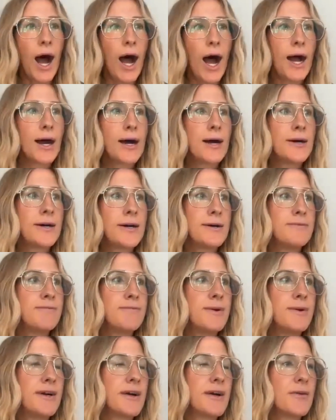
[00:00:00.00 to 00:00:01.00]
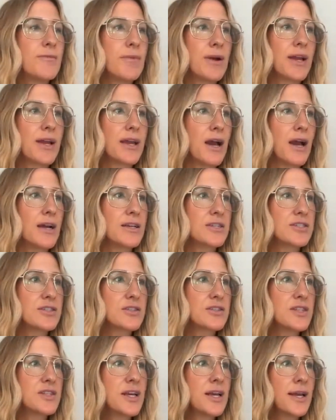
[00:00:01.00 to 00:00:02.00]
oh my gosh,
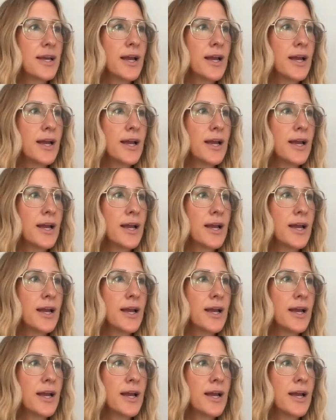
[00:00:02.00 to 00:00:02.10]
just